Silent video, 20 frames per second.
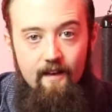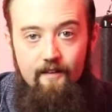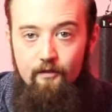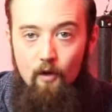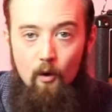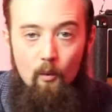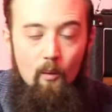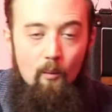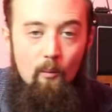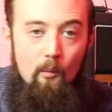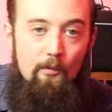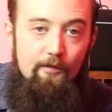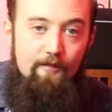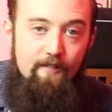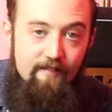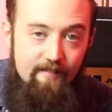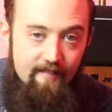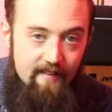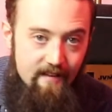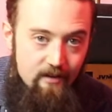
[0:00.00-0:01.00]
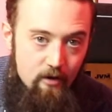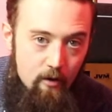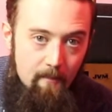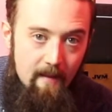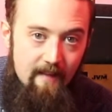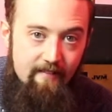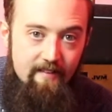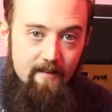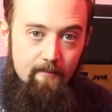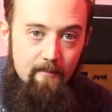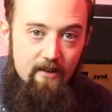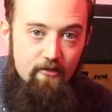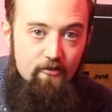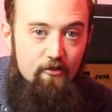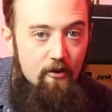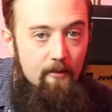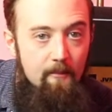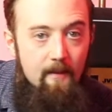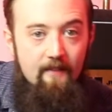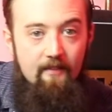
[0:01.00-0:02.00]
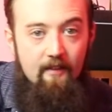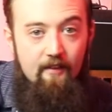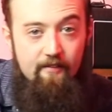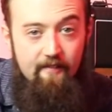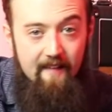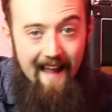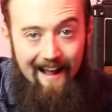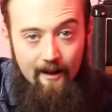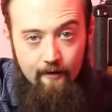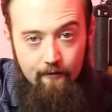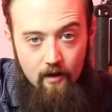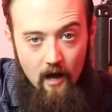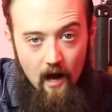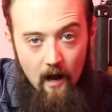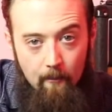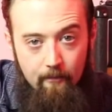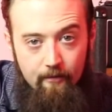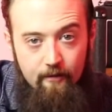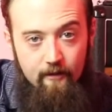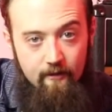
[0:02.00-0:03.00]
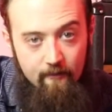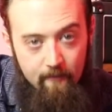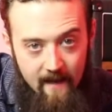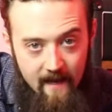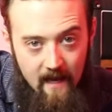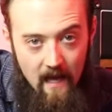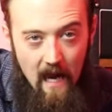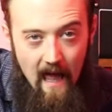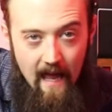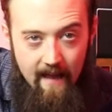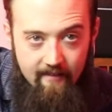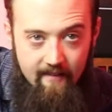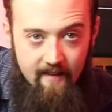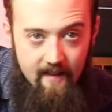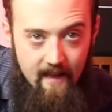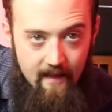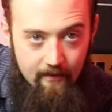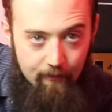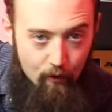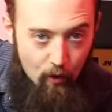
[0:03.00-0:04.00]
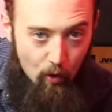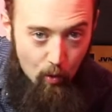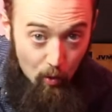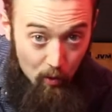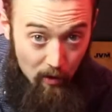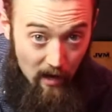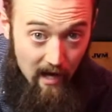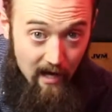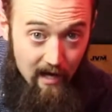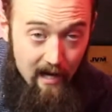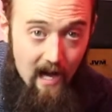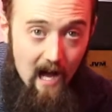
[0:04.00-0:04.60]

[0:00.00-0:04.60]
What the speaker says: No one wants to see your messy bedroom and the stack of cups that you've been collecting in the corner.